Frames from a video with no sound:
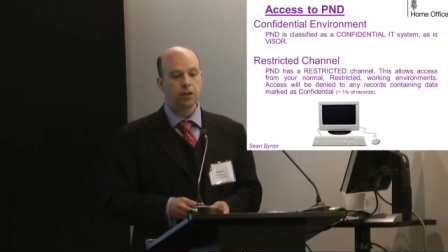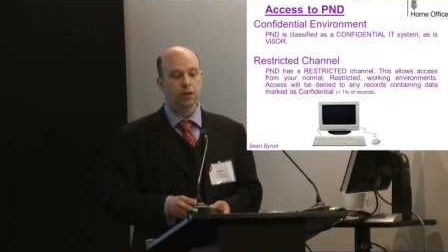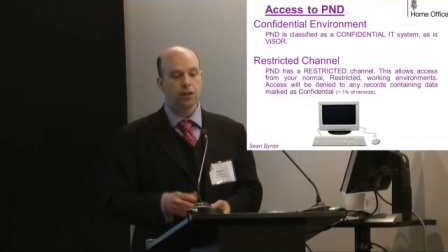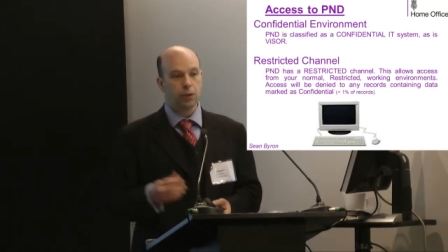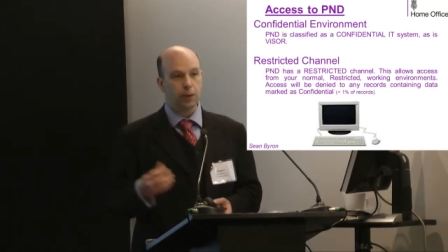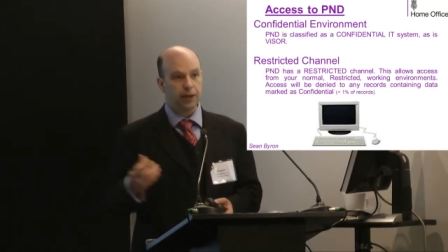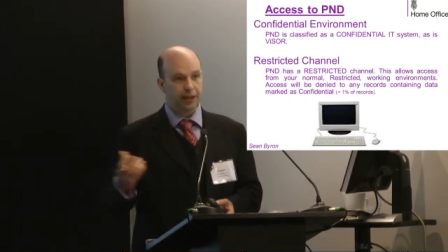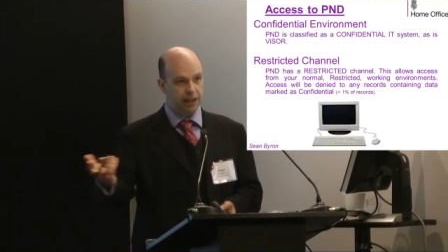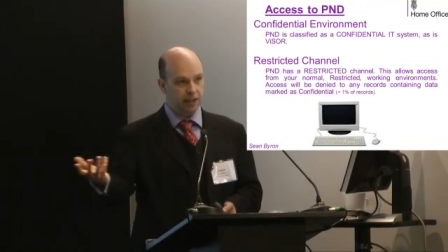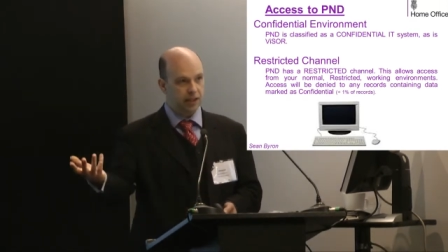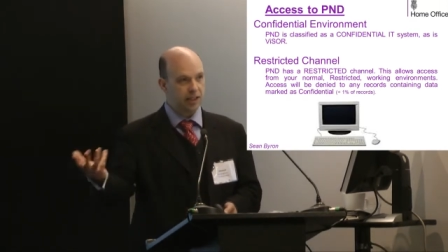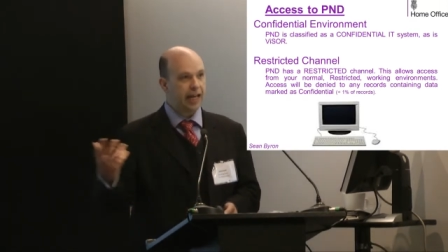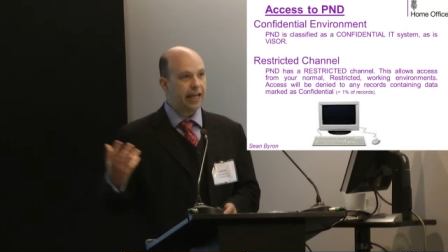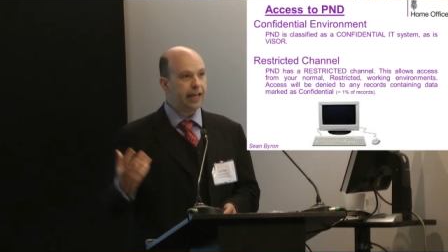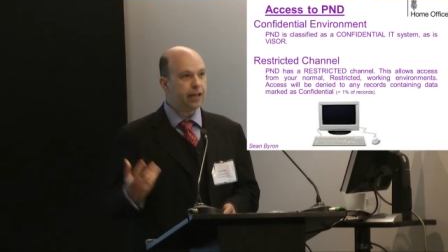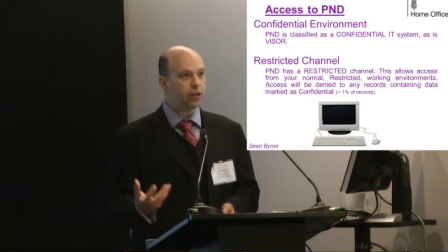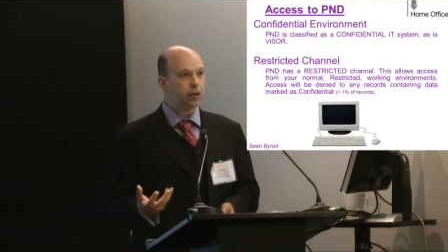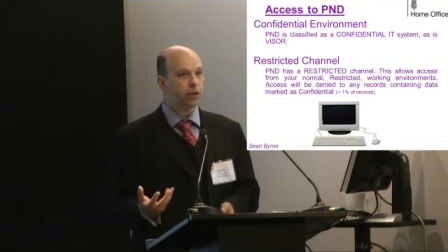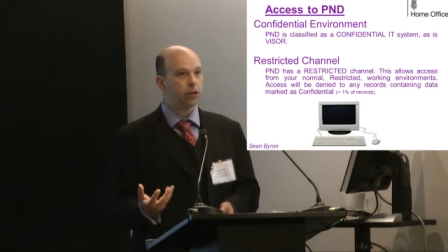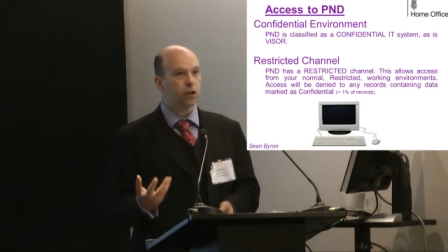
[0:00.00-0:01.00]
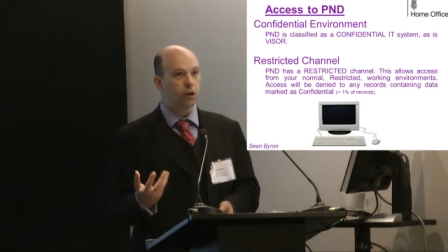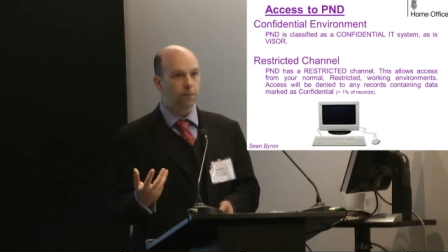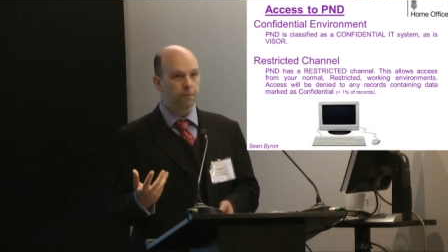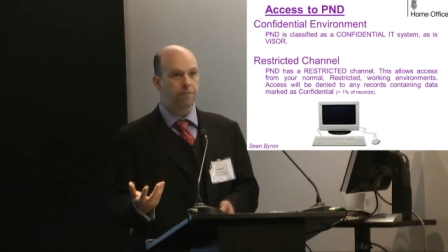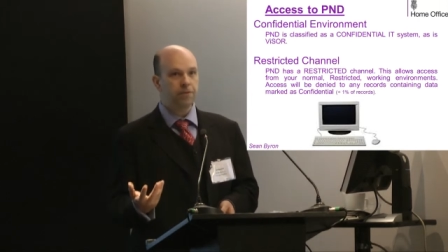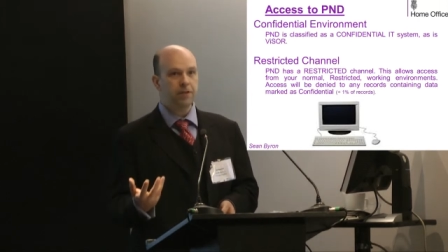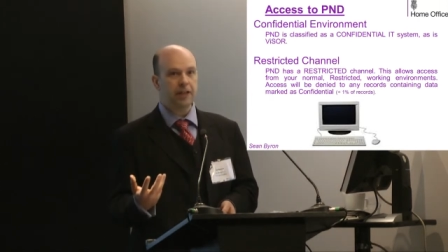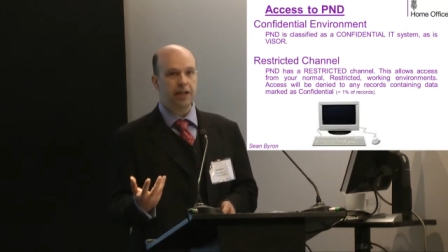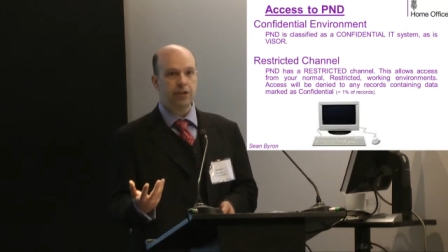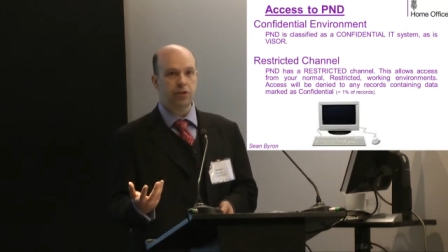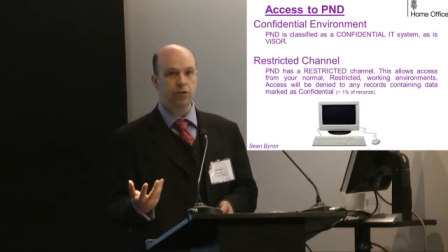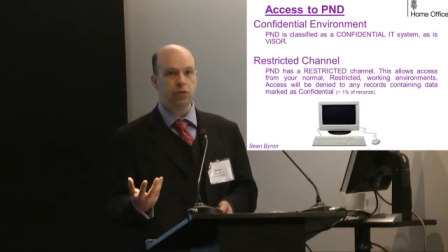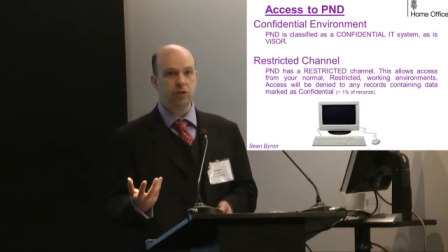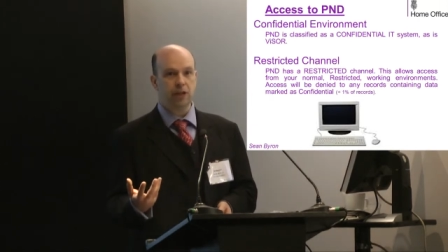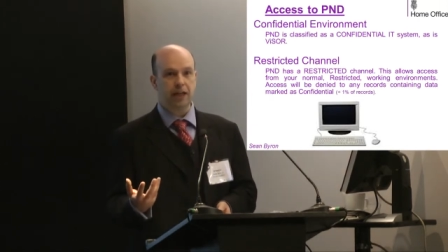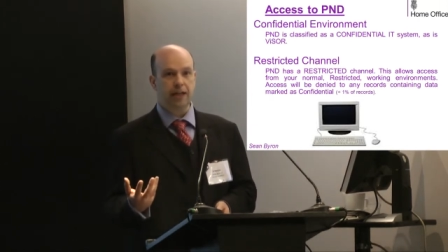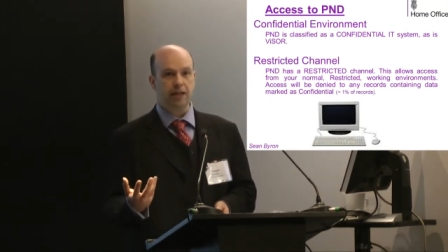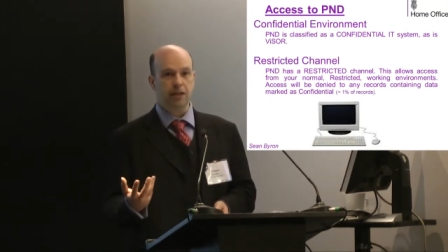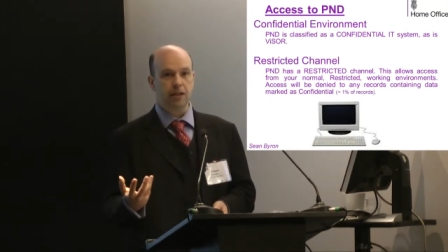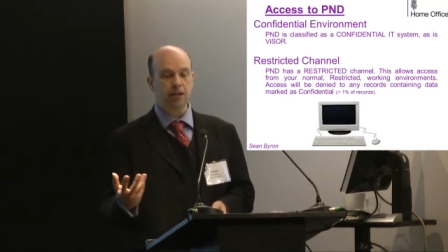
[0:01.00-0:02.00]
So it can take confidential
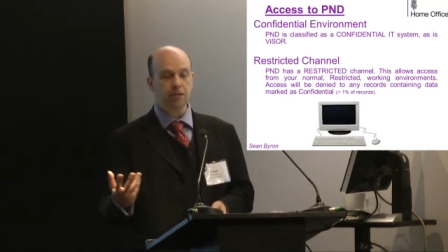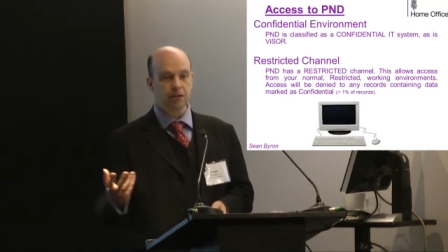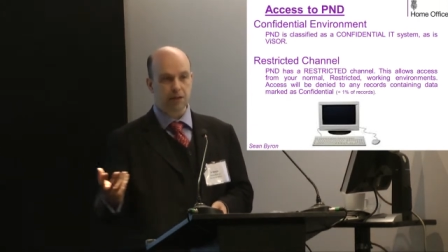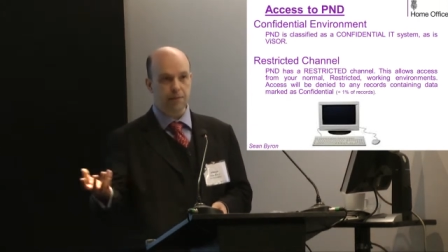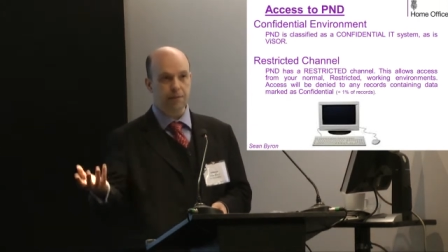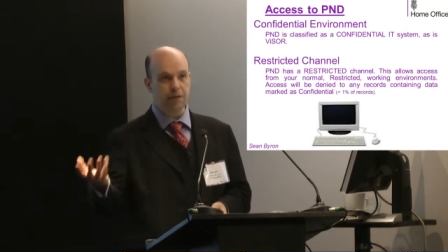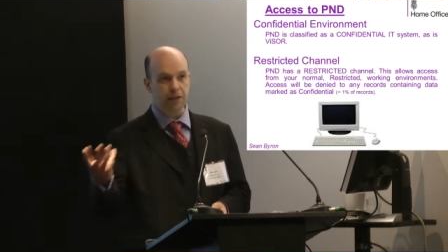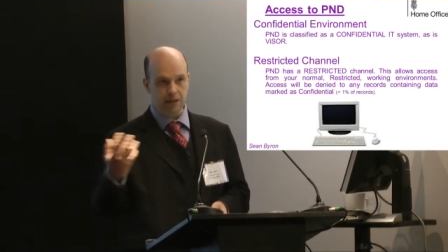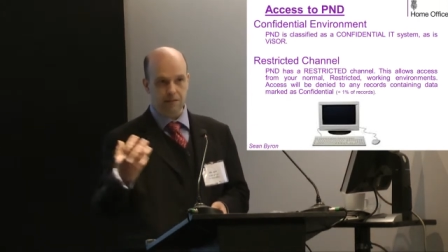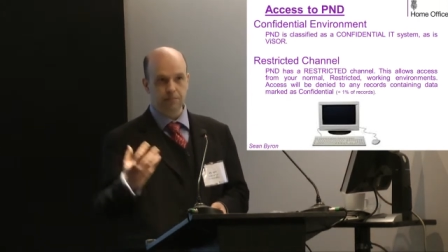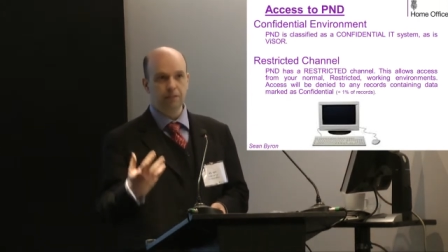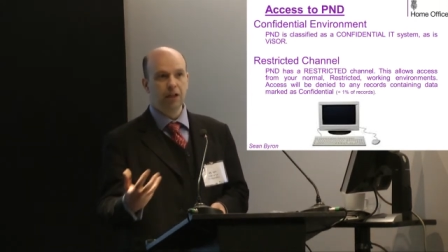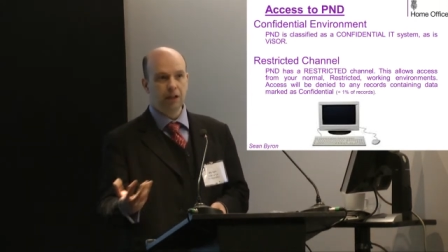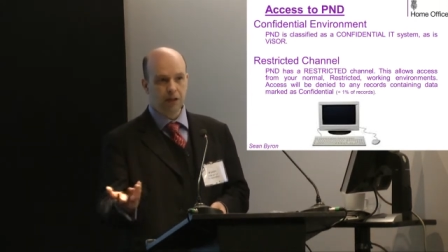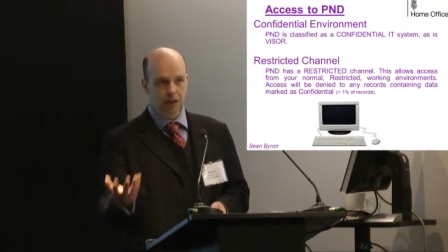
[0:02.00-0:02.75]
data, something that's